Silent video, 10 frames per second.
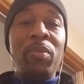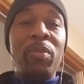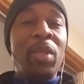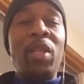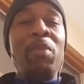
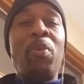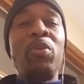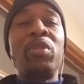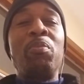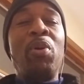And the
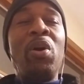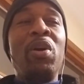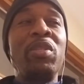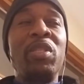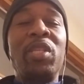person
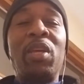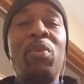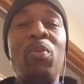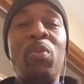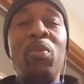paused. It's like,
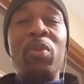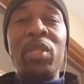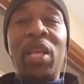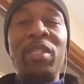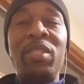well,
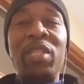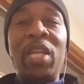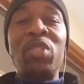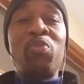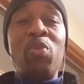
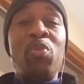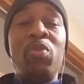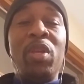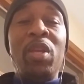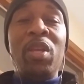that's
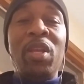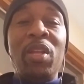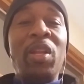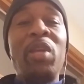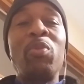rude. And
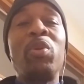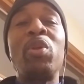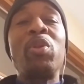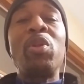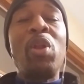they're like, well, no,
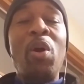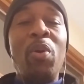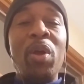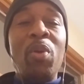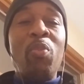no, no.
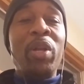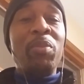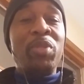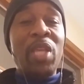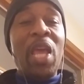What I'm
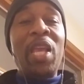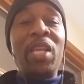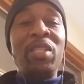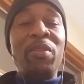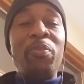saying
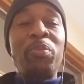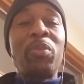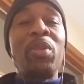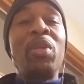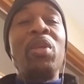is,
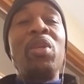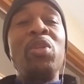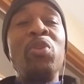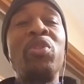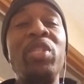
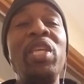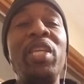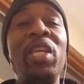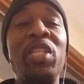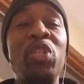you're
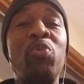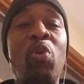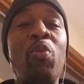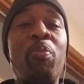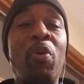seeking this
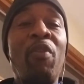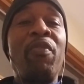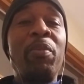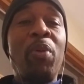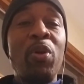quote
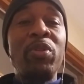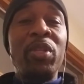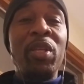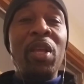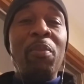perfect
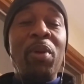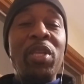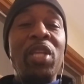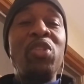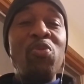person, but
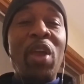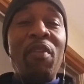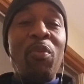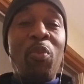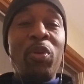yet you
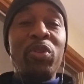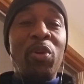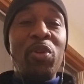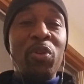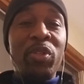haven't worked
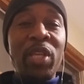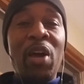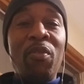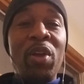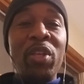on yourself.